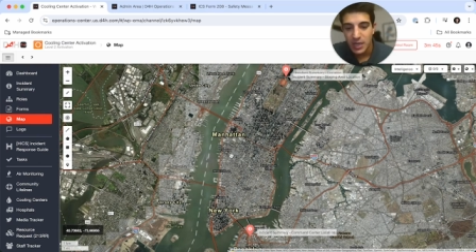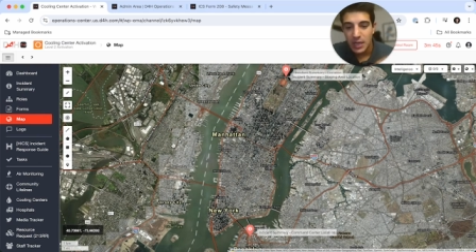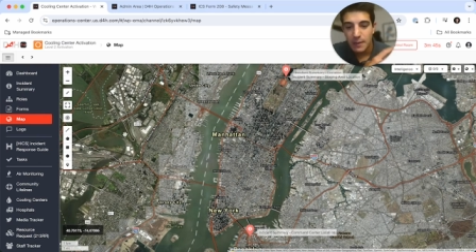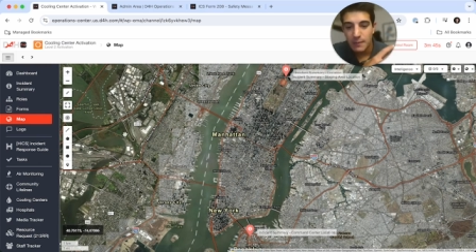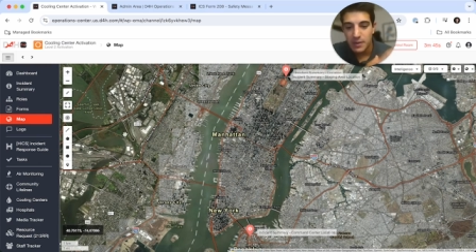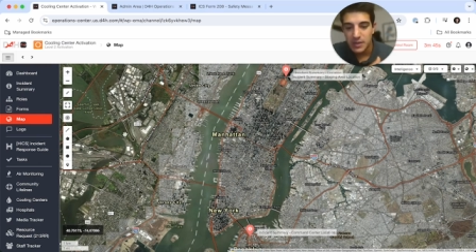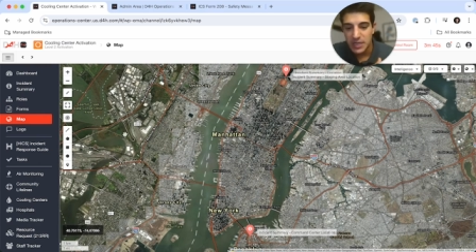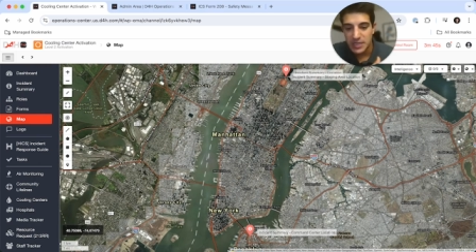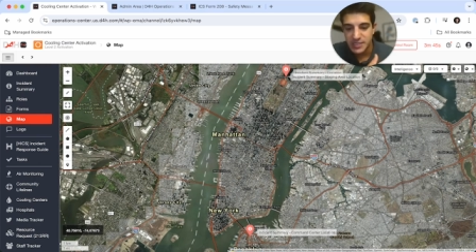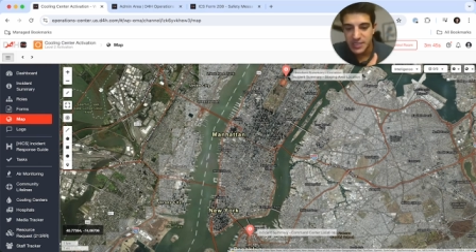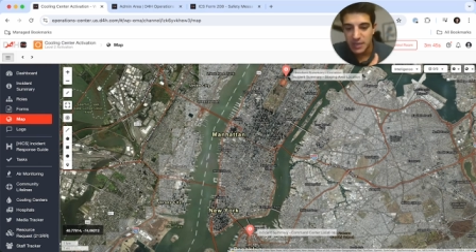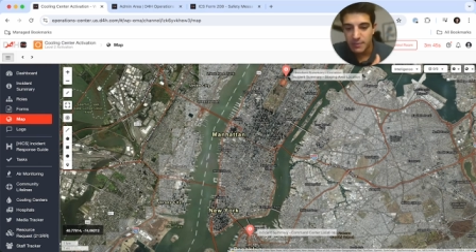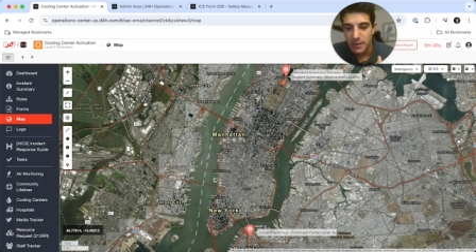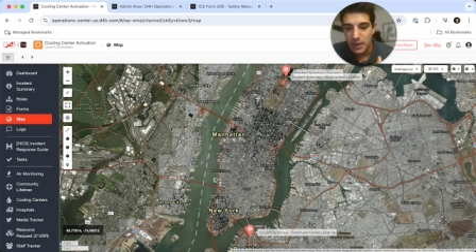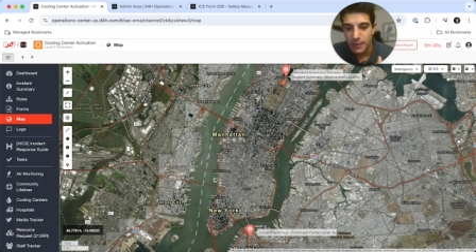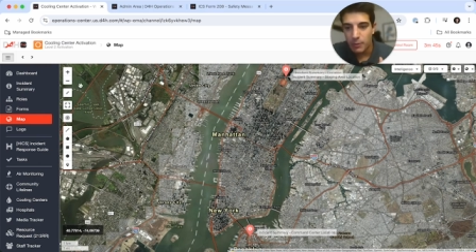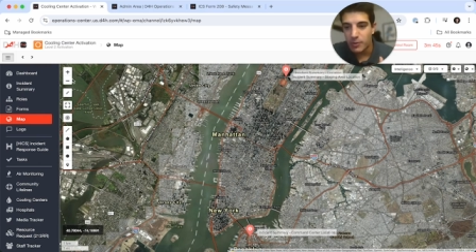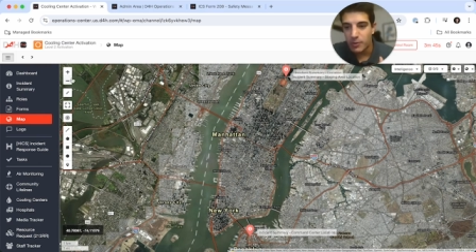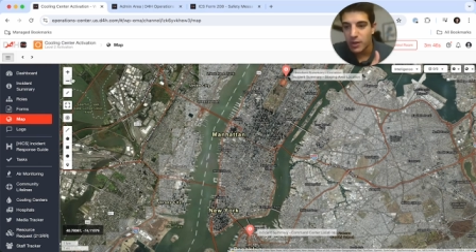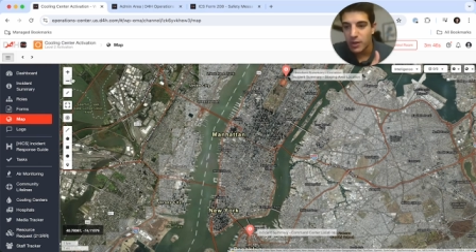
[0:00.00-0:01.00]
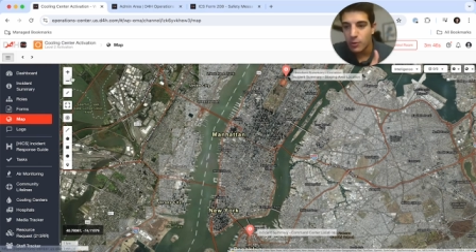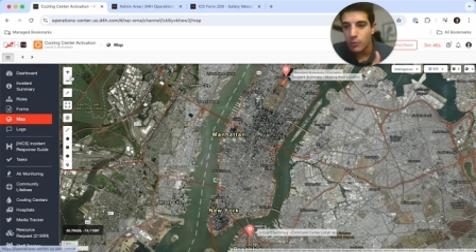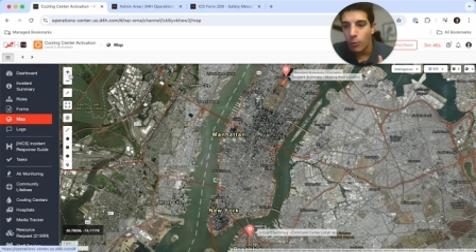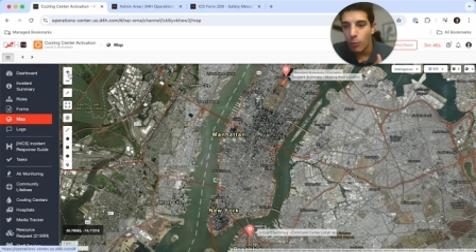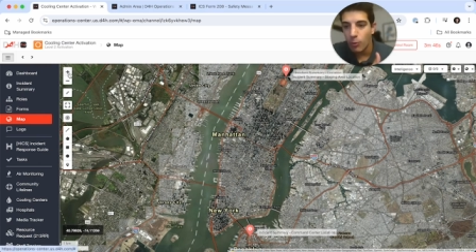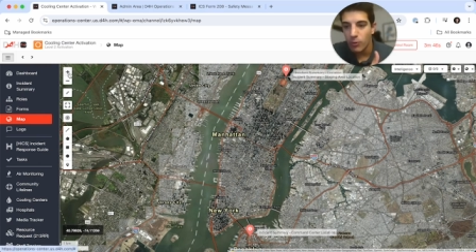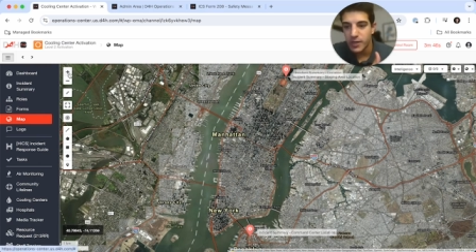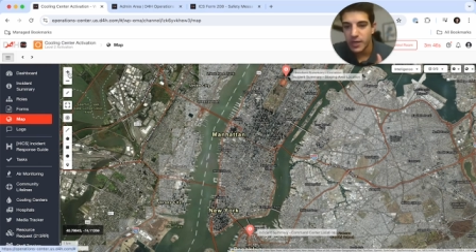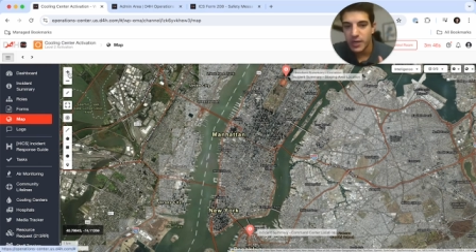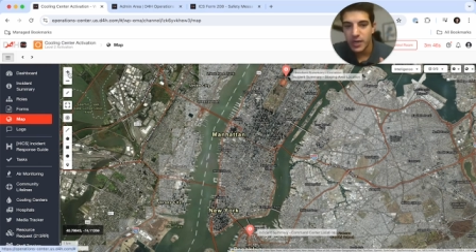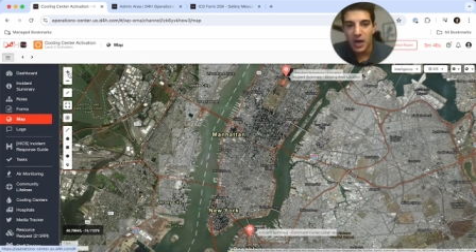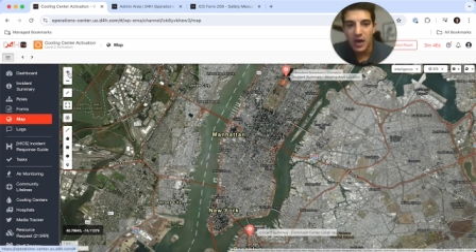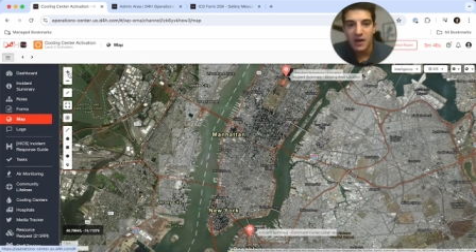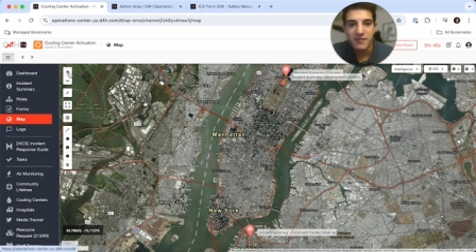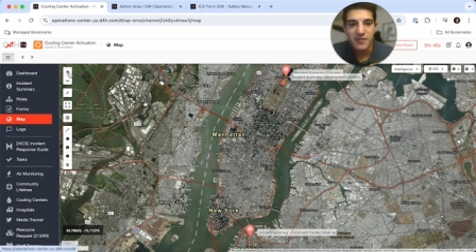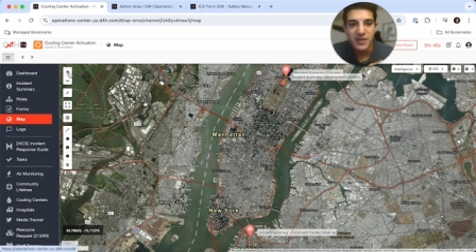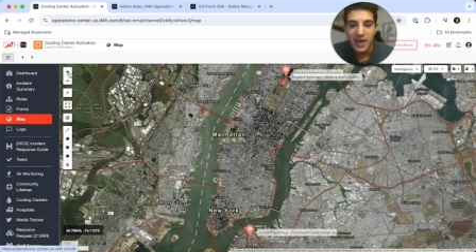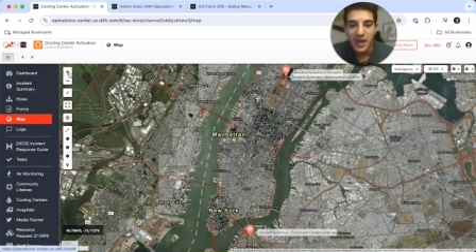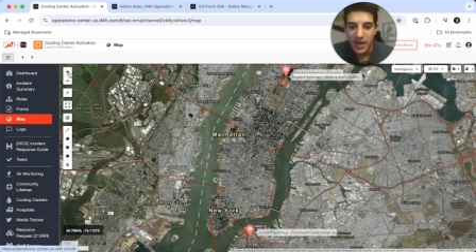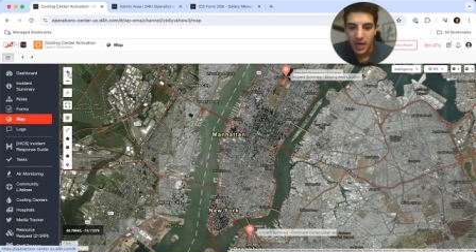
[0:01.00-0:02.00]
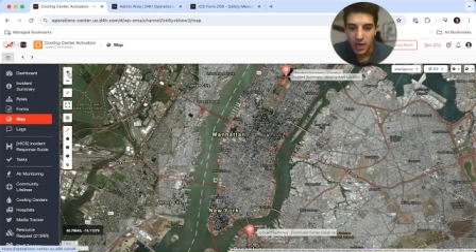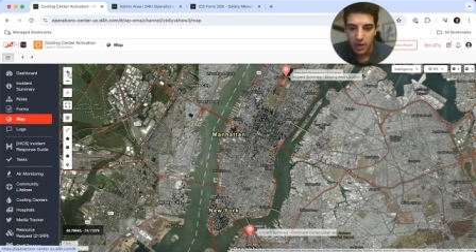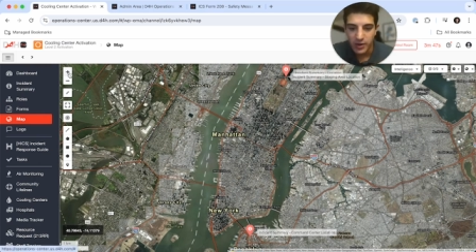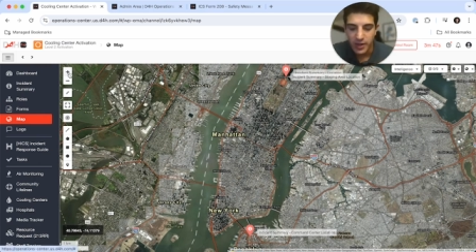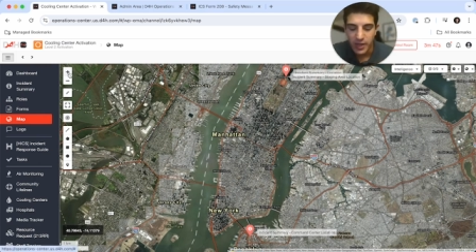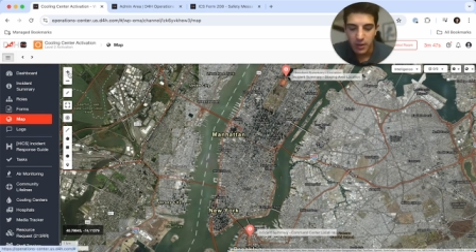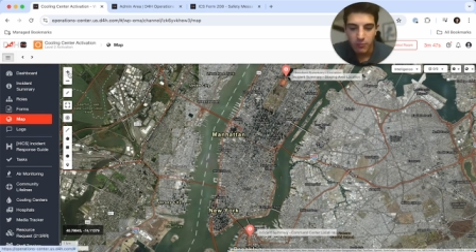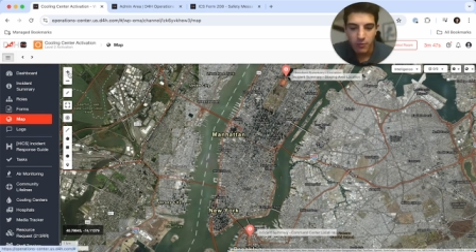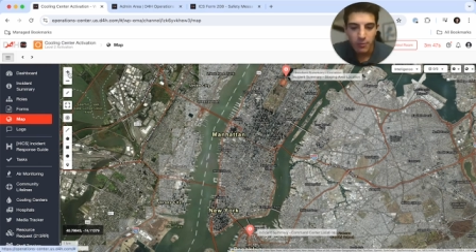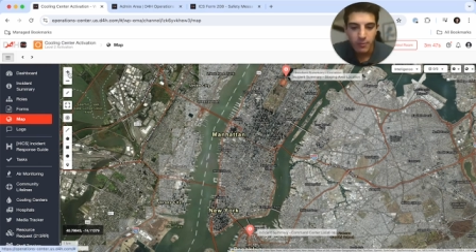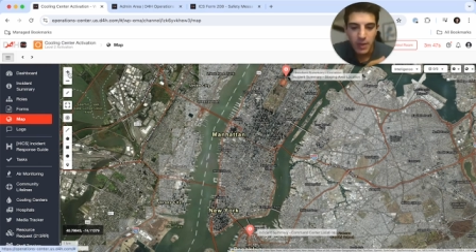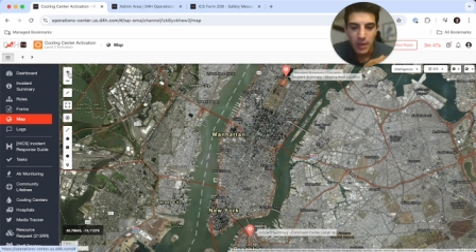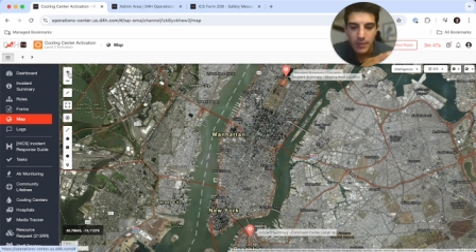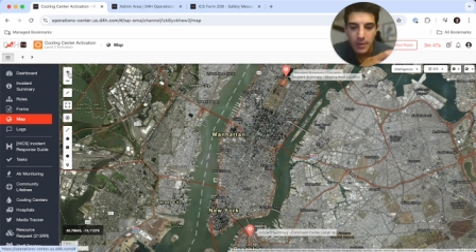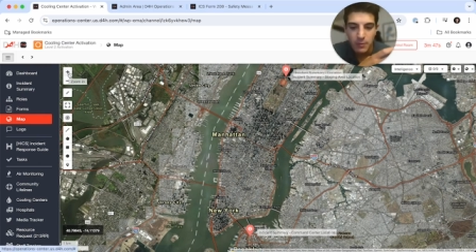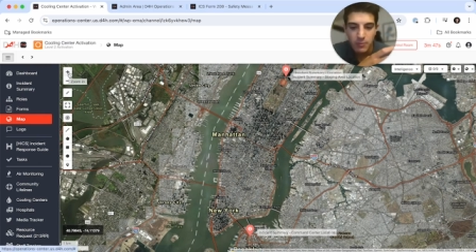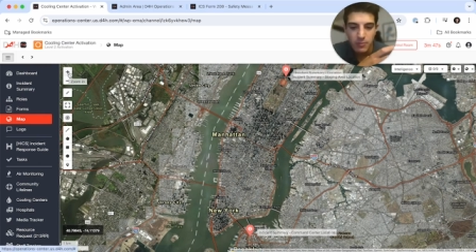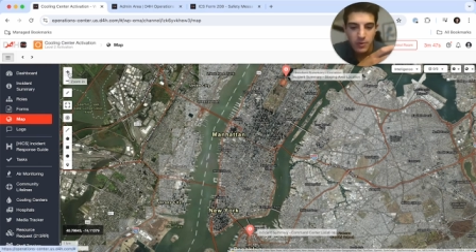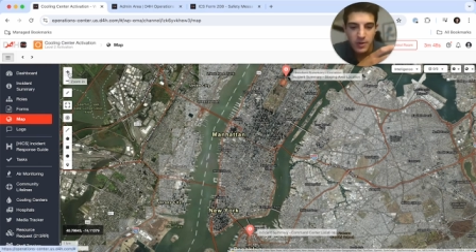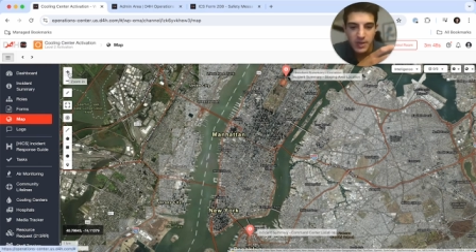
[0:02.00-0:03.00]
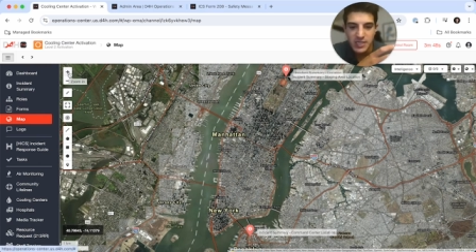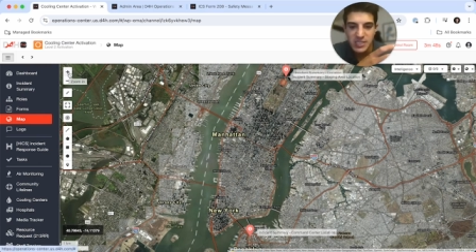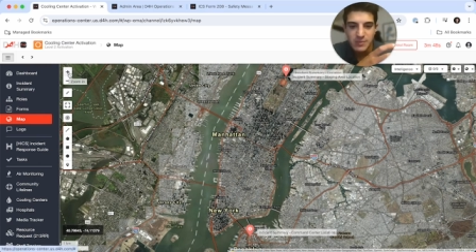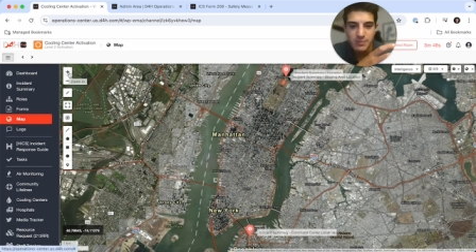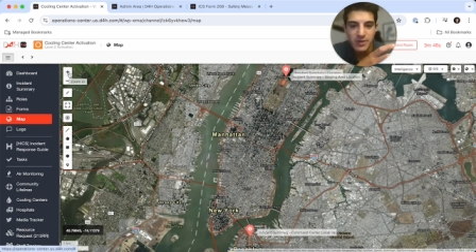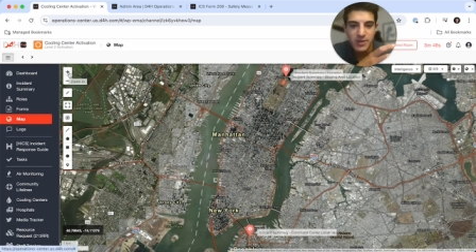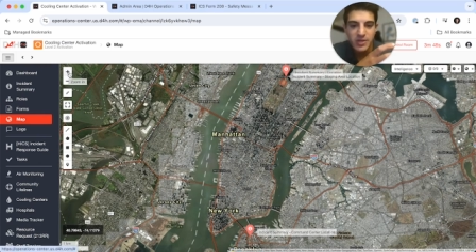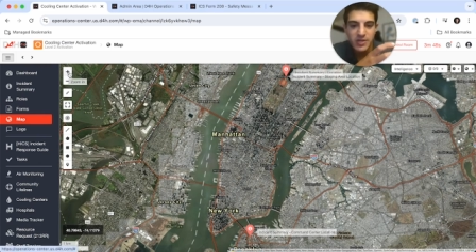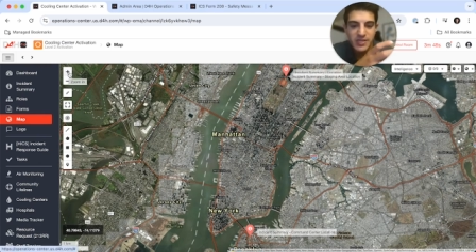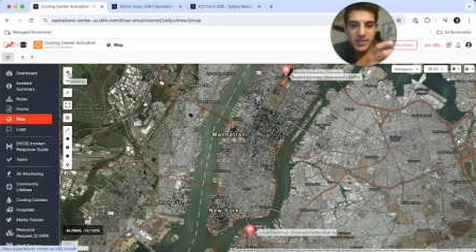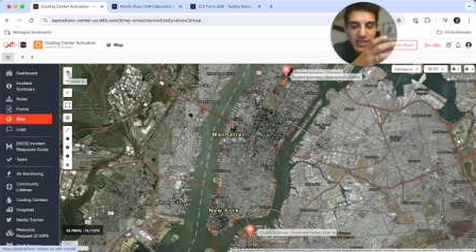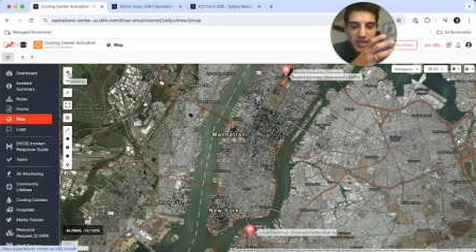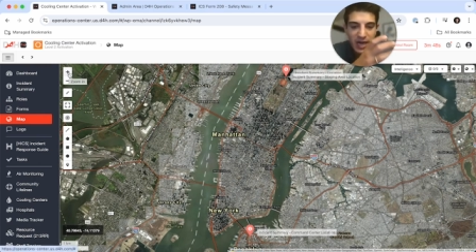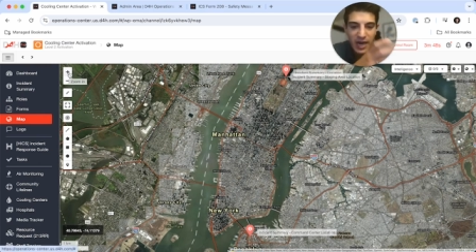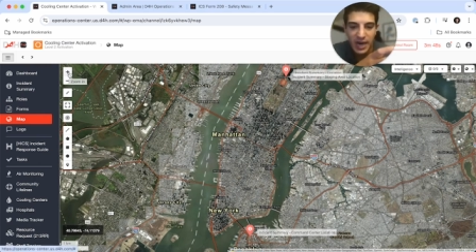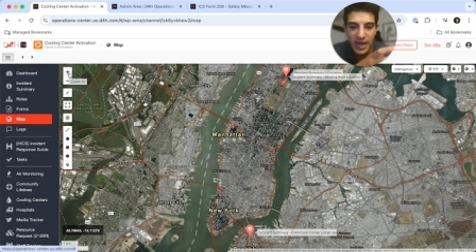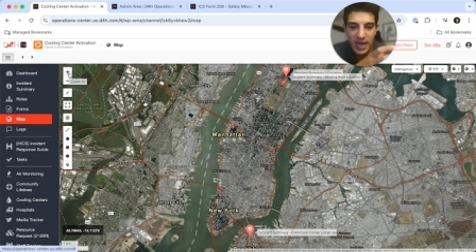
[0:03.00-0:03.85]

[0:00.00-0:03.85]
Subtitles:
But let's say maybe I want to cordon off an area where maybe we're experiencing high